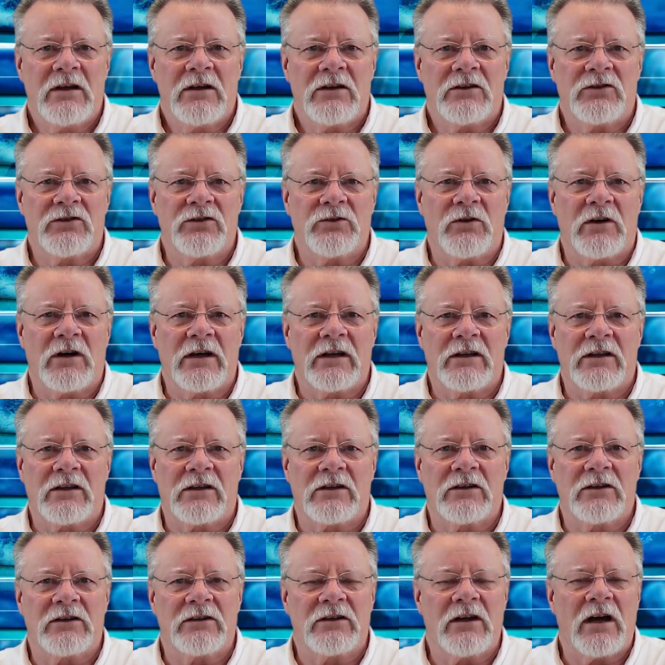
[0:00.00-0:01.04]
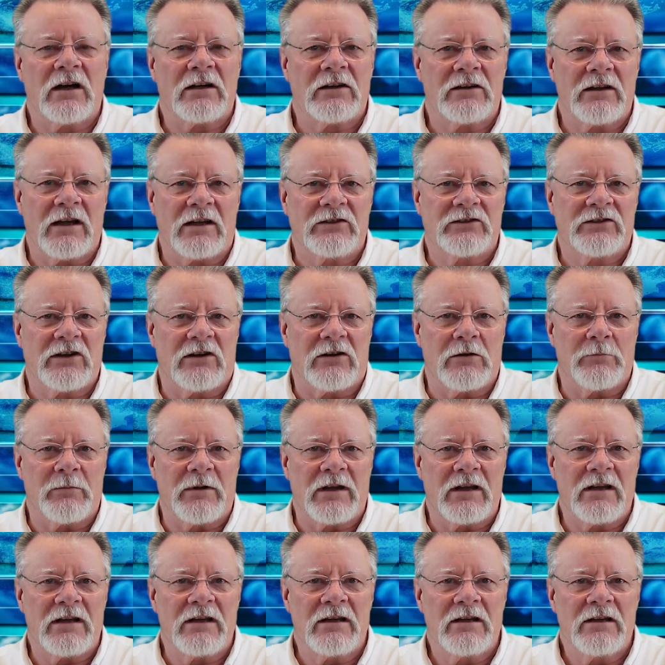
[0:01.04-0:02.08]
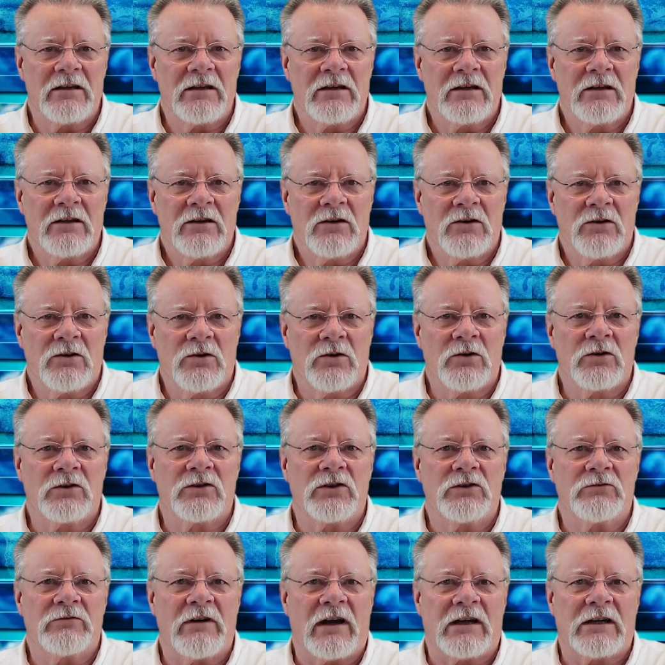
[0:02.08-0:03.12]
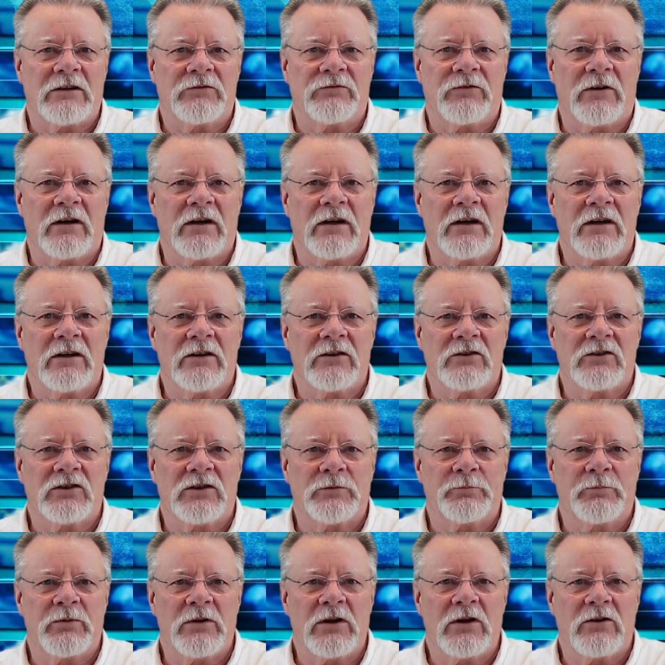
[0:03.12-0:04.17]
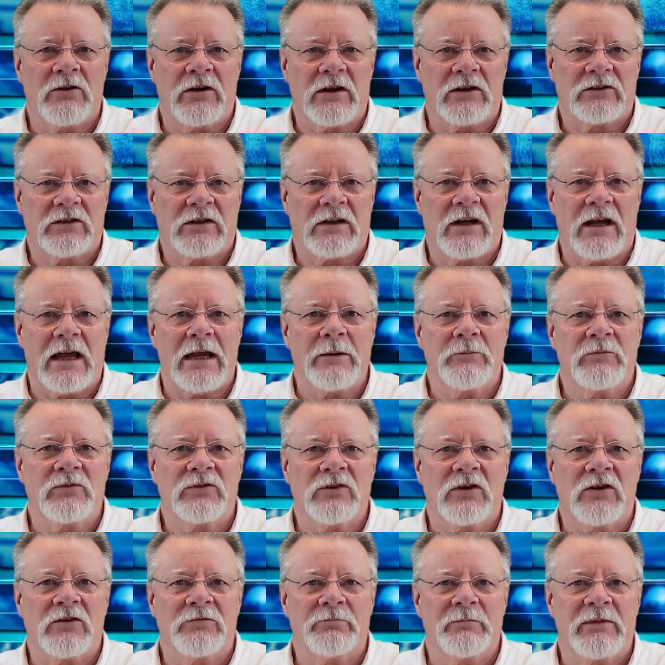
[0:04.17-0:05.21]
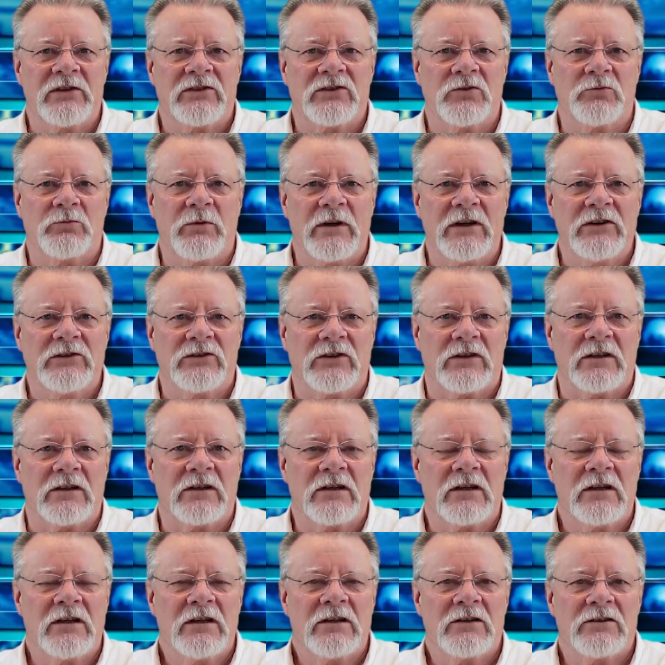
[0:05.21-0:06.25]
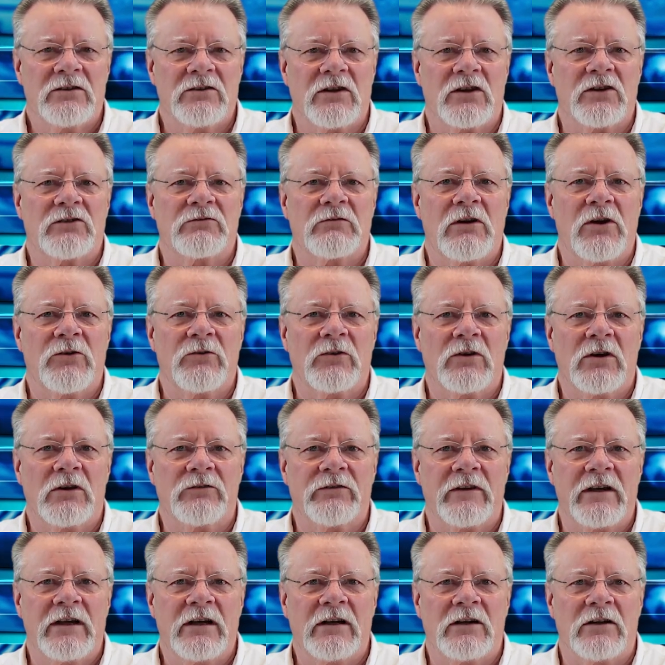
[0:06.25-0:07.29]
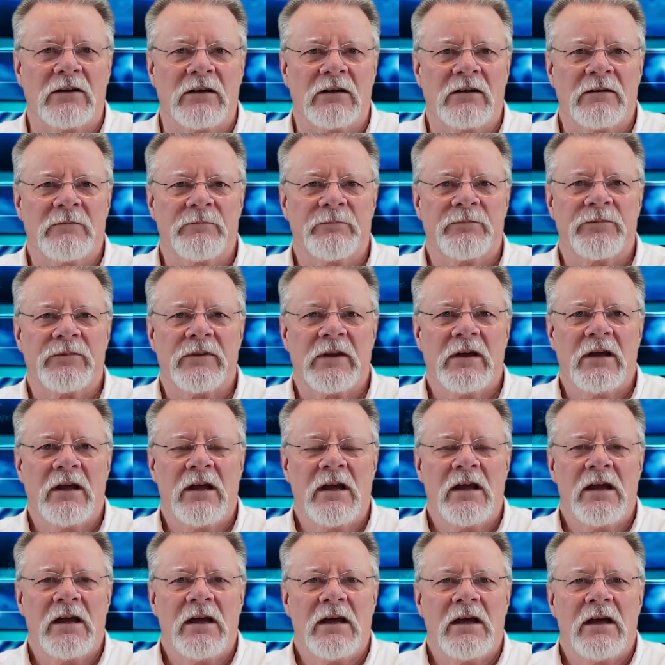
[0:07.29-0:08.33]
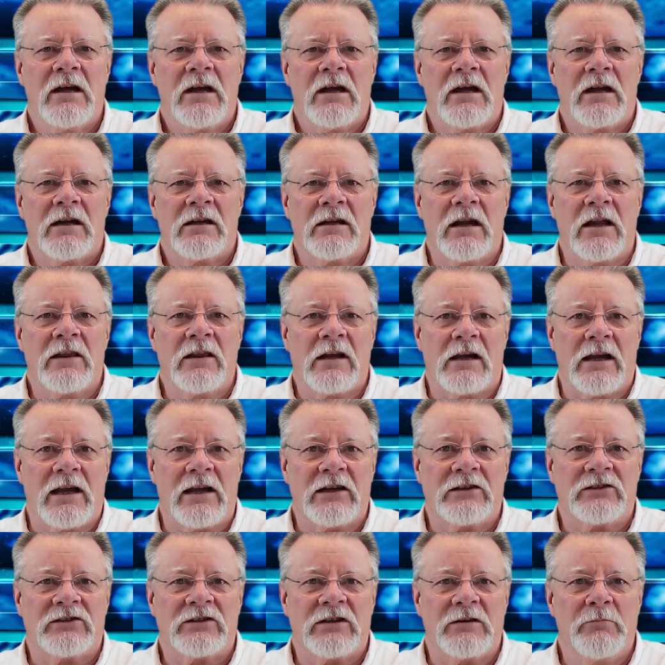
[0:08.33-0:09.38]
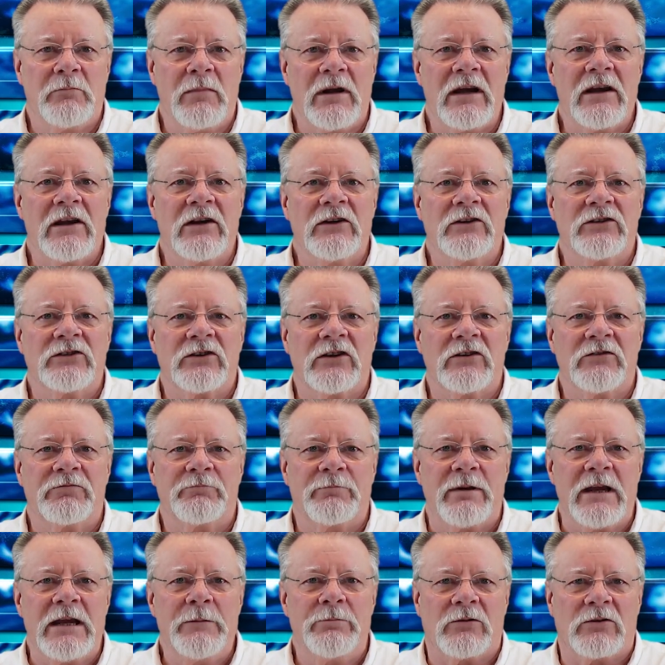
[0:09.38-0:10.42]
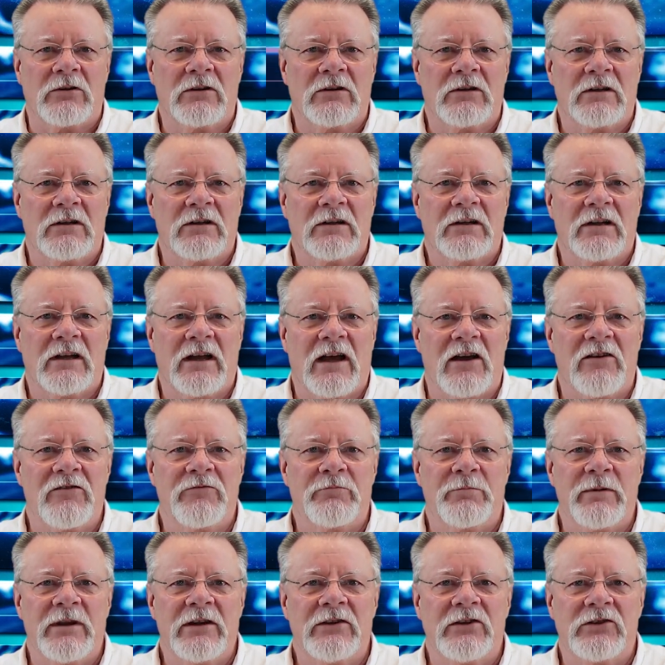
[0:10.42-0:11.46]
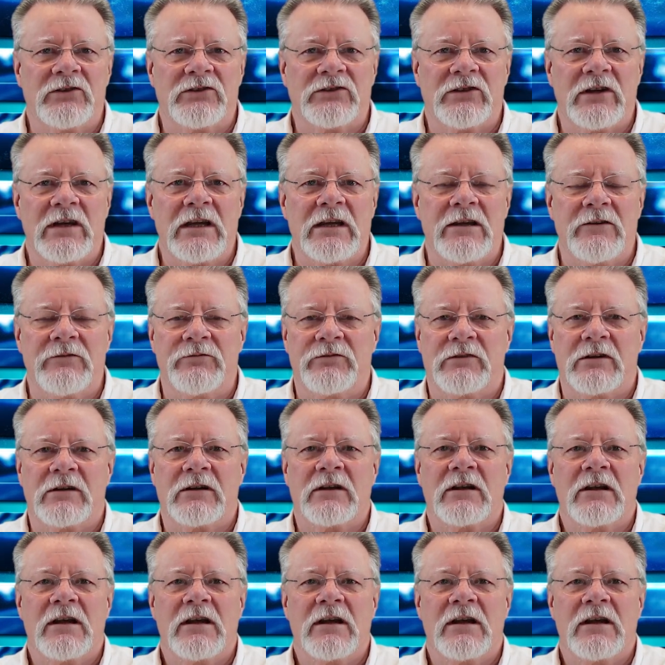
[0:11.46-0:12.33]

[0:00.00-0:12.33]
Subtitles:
to either conduct that ceremony or to ratify the spurious claims of Mr. Windsor to the throne of England. Nonetheless, millions of people have been deceived